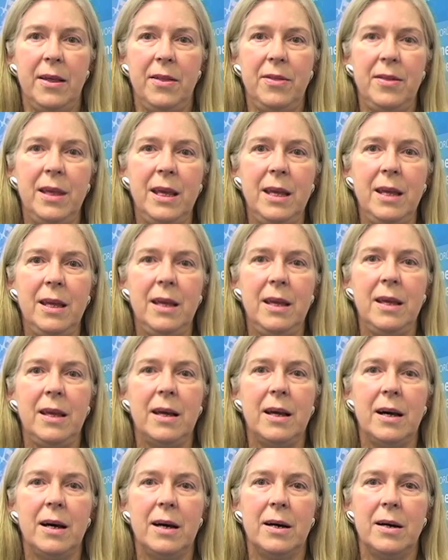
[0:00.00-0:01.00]

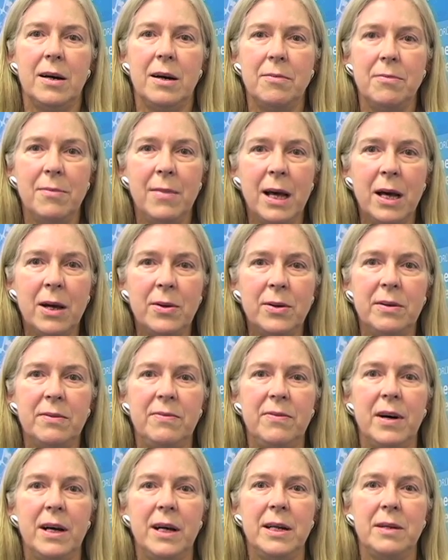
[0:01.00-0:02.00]
The amount
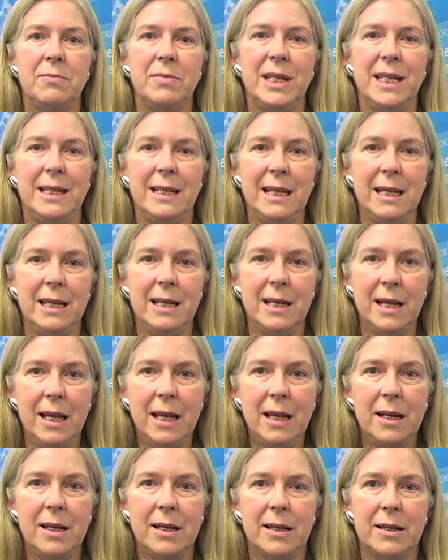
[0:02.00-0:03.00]
of vitamin D
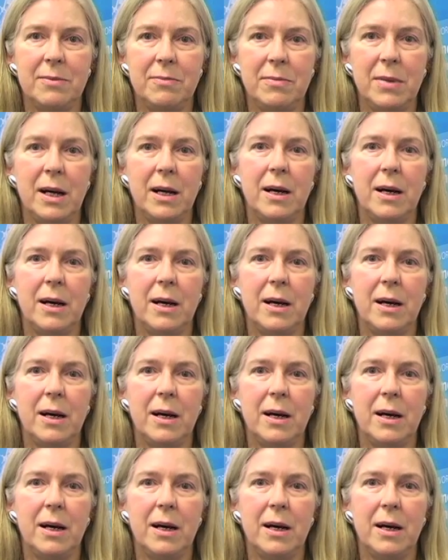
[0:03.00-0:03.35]
needed